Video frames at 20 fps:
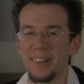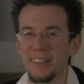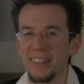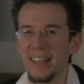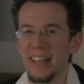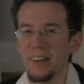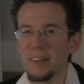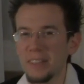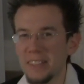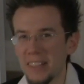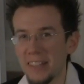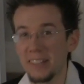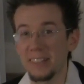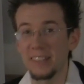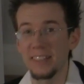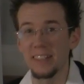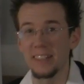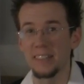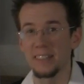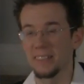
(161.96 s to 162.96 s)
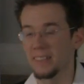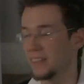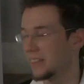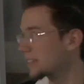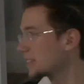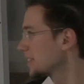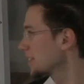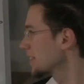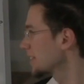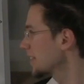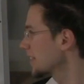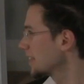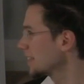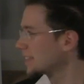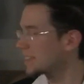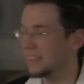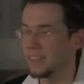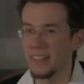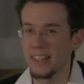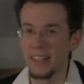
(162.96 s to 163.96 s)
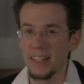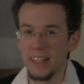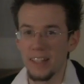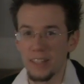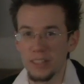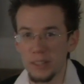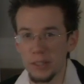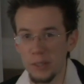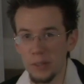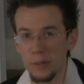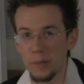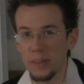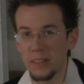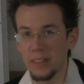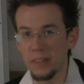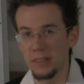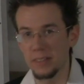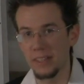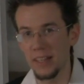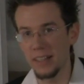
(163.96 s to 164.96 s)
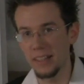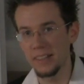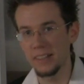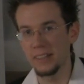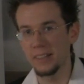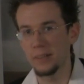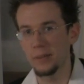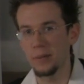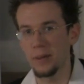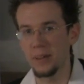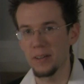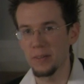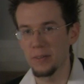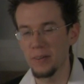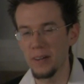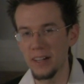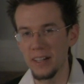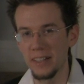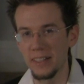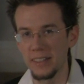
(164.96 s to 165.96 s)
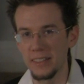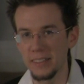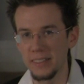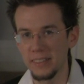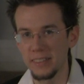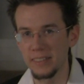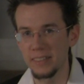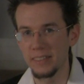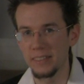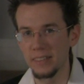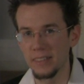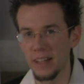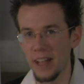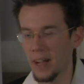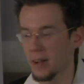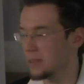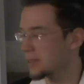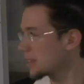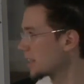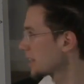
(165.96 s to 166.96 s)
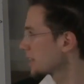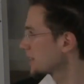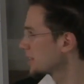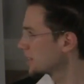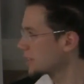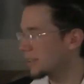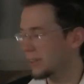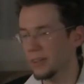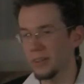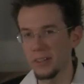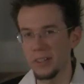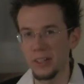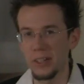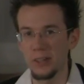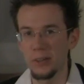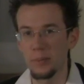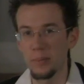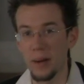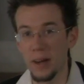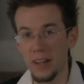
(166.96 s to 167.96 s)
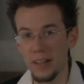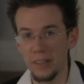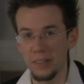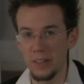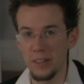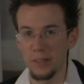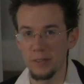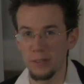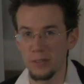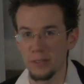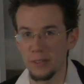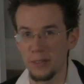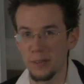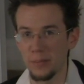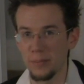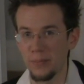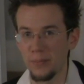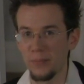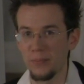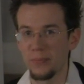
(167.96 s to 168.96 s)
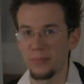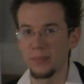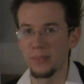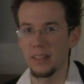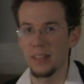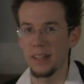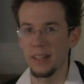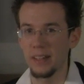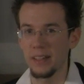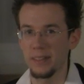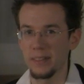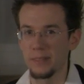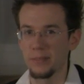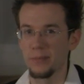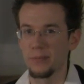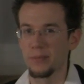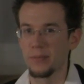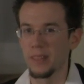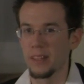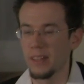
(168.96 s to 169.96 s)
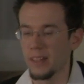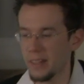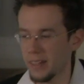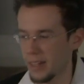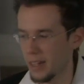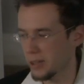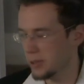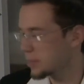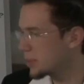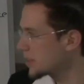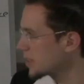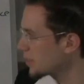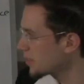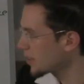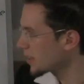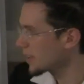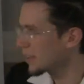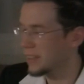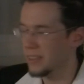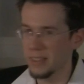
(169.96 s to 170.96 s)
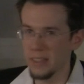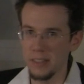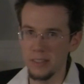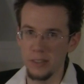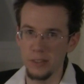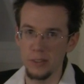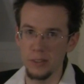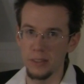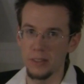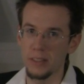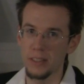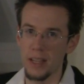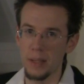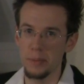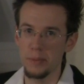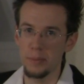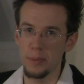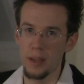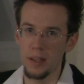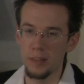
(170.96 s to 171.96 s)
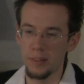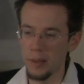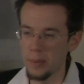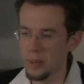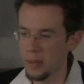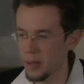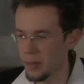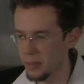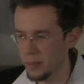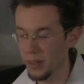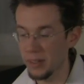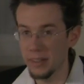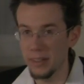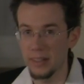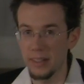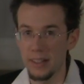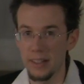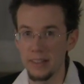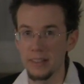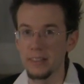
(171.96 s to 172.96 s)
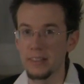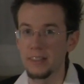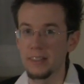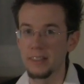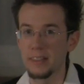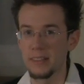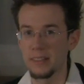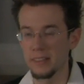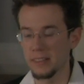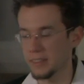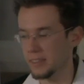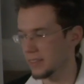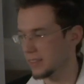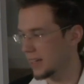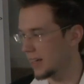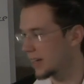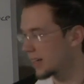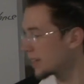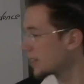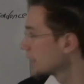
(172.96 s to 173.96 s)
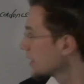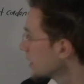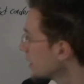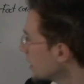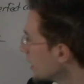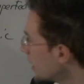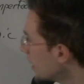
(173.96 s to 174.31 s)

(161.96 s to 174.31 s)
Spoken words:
Well, that was actually an introduction to this. So, without telling you what it was, I was actually showing you binary form, okay? Now, specifically, this is a certain type of binary, but I'm not going to get into the details of that.